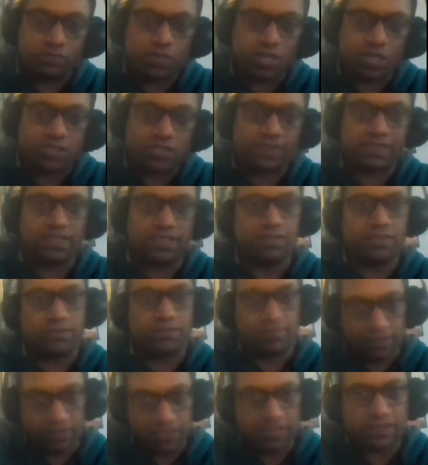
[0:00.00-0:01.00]
liberal
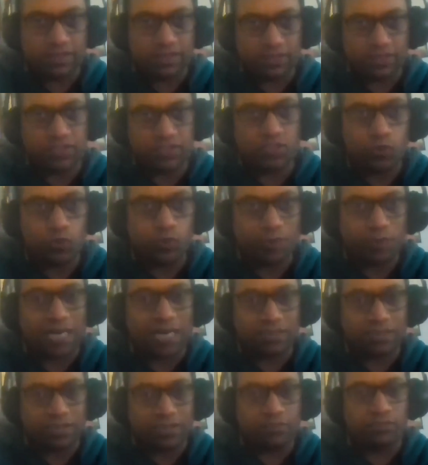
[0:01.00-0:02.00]
democracy, this is
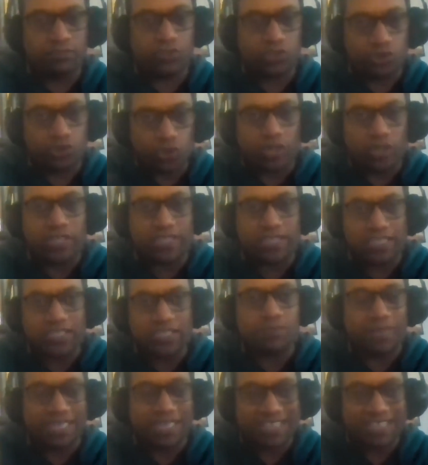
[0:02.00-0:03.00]
a huge part that the
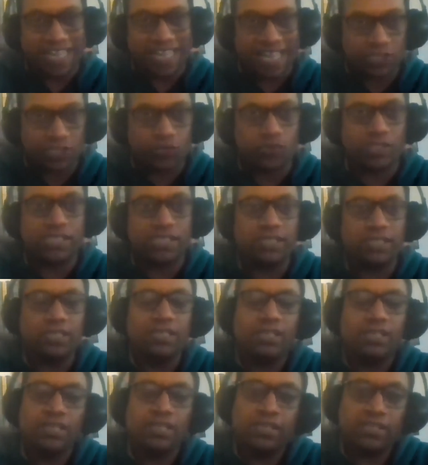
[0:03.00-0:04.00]
majorities might
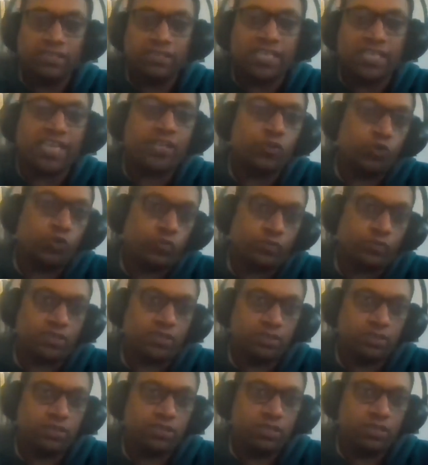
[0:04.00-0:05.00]
actually
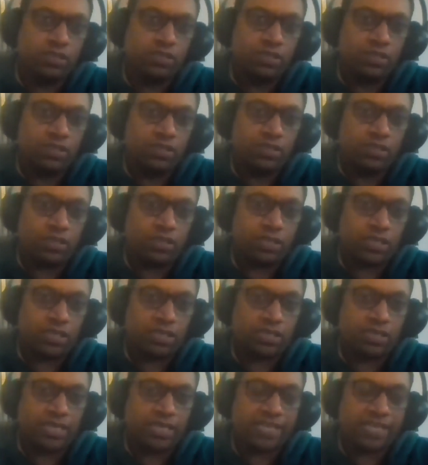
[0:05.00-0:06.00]
take over.
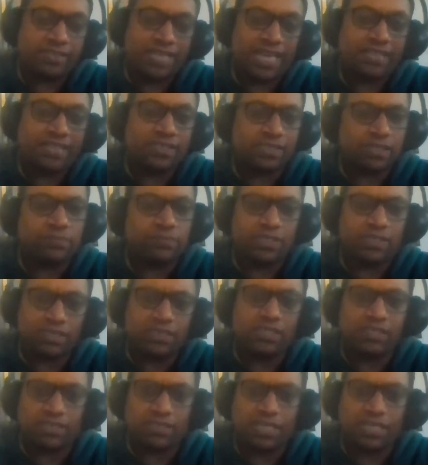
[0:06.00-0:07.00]
And that is something
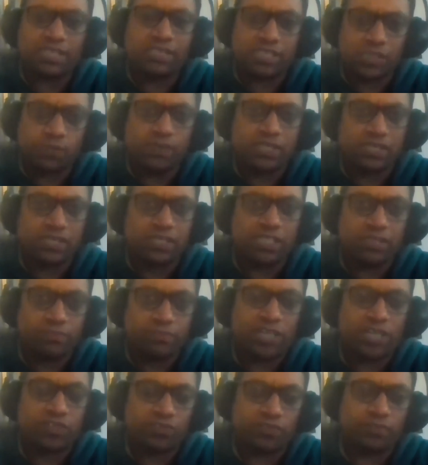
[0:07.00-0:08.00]
that he does explicitly
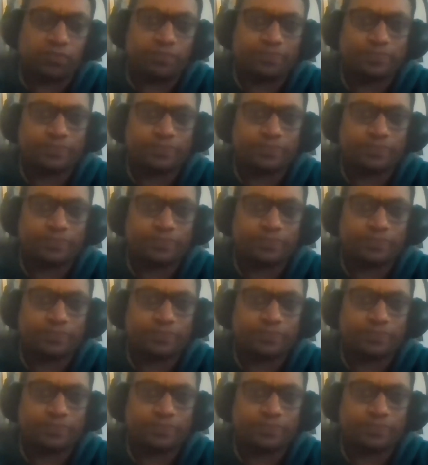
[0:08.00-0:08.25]
mention.